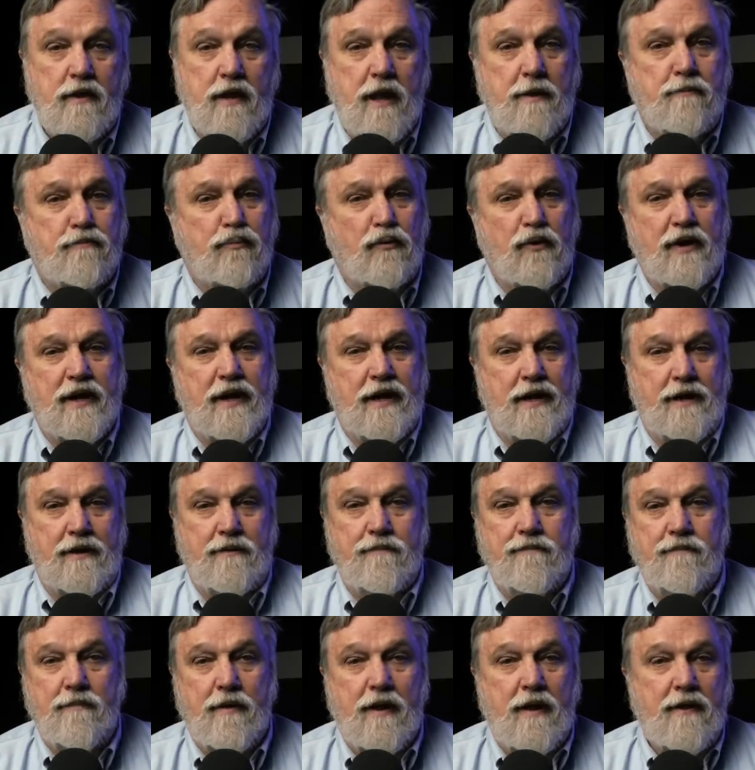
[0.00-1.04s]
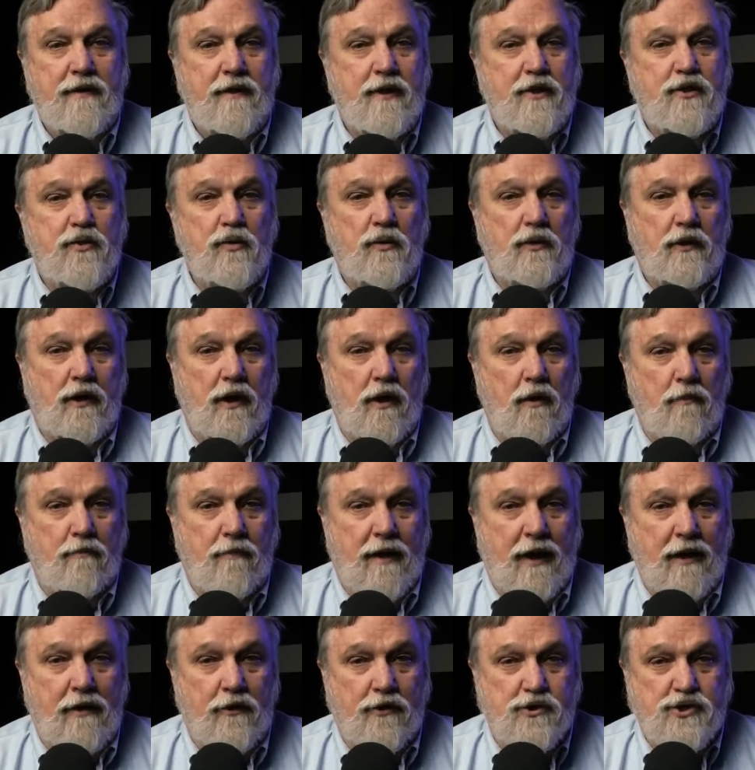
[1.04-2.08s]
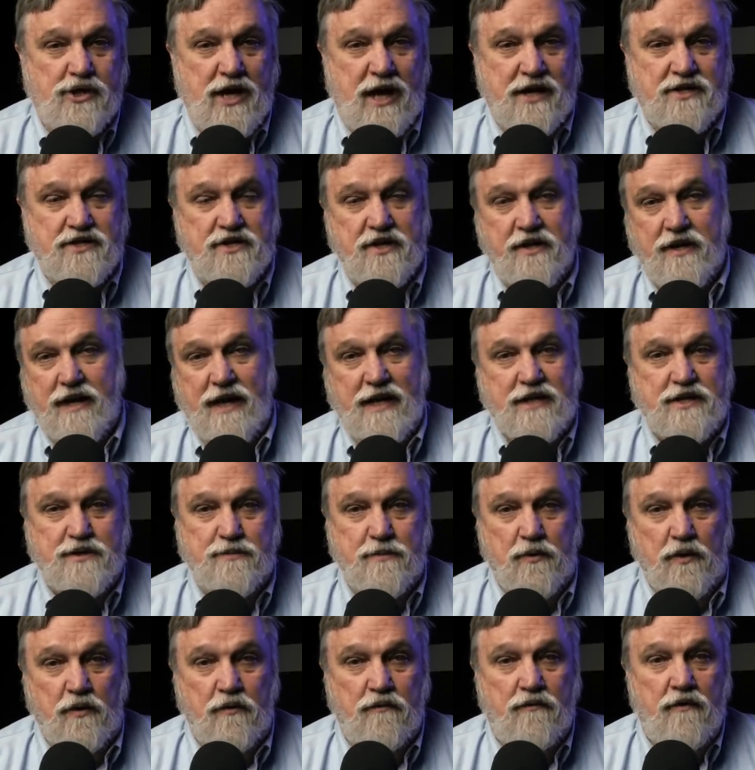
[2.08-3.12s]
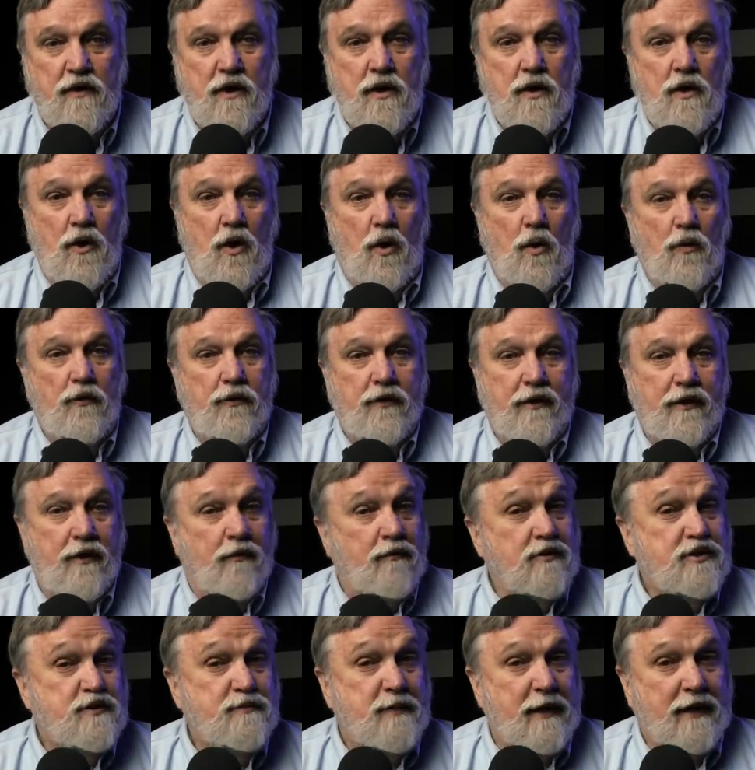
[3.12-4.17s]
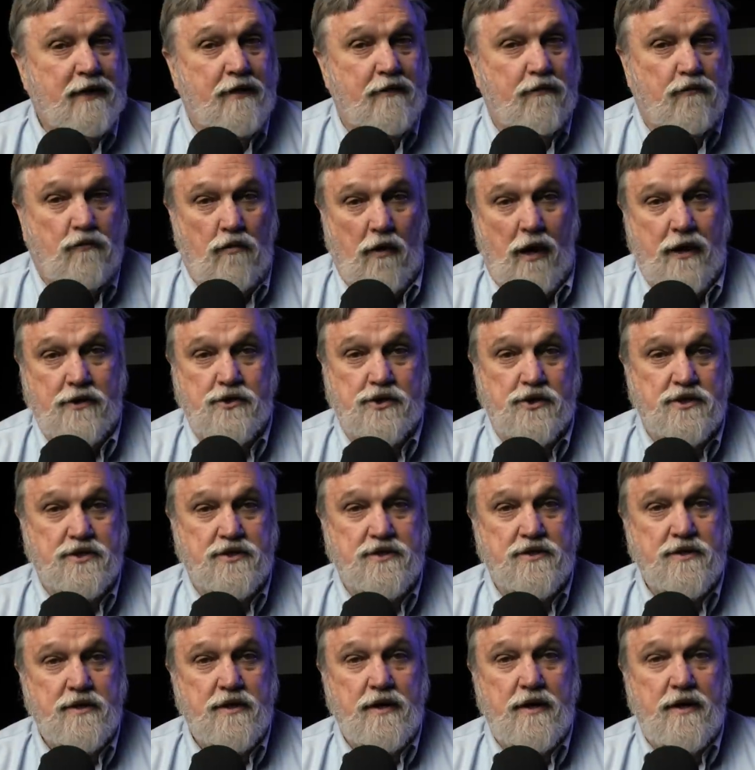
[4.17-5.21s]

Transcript: They preen. They do a little Michael Jackson dance move, holding their respective crotches.